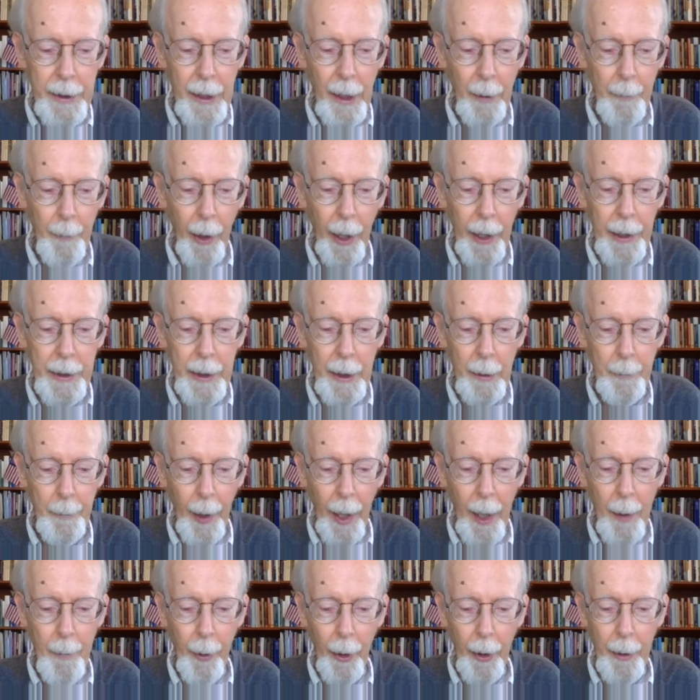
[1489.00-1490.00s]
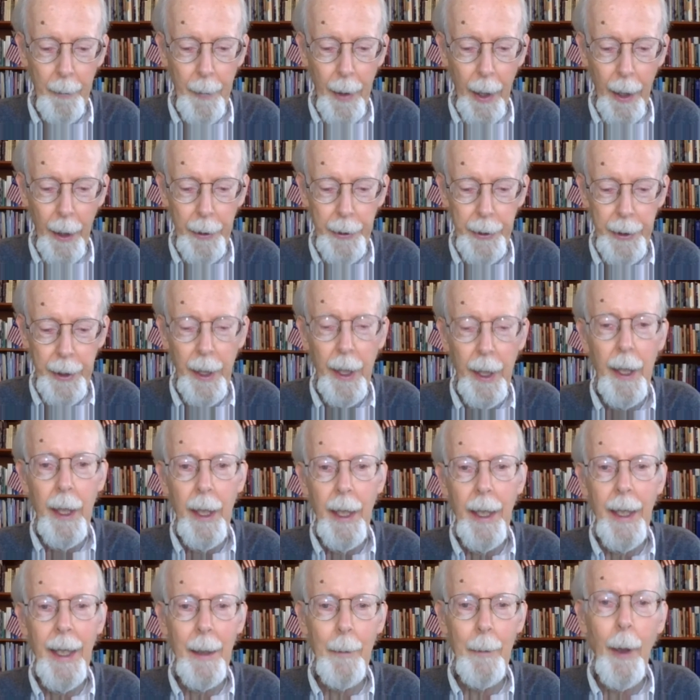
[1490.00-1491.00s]
to summarize the Bible and marriage
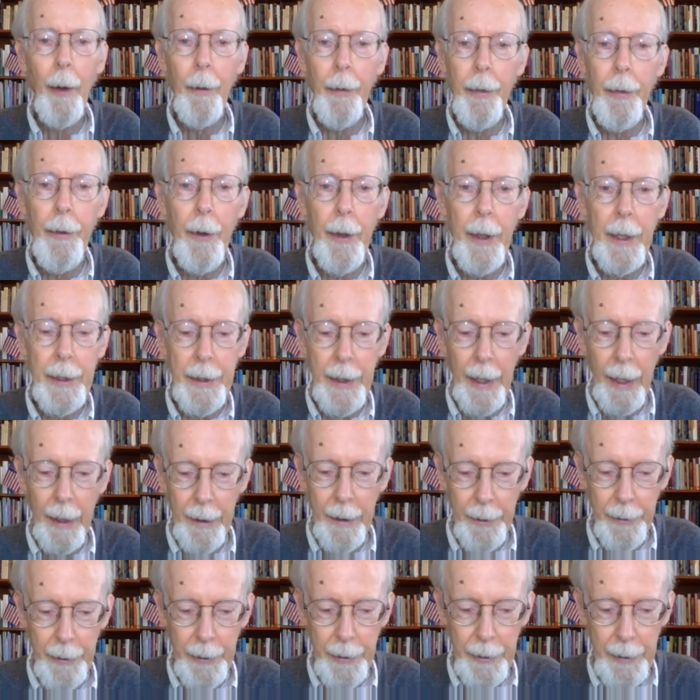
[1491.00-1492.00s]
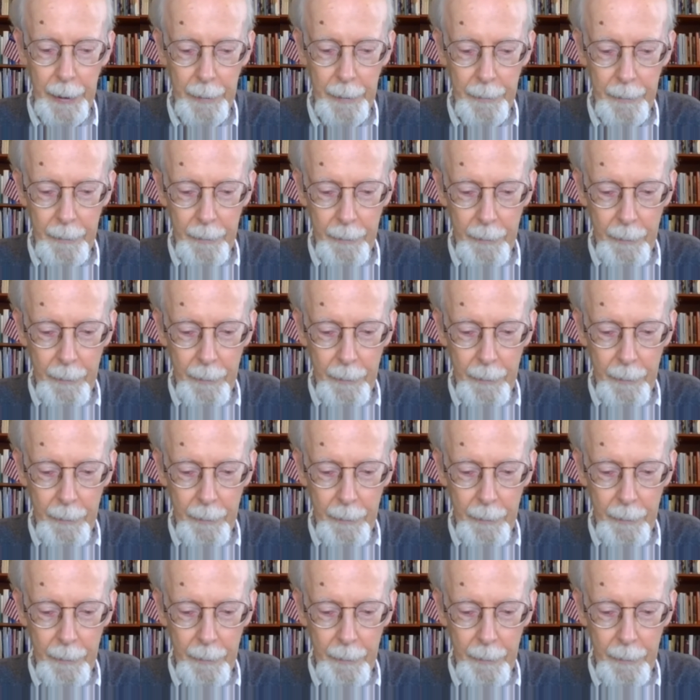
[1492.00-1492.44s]
in about 30 seconds.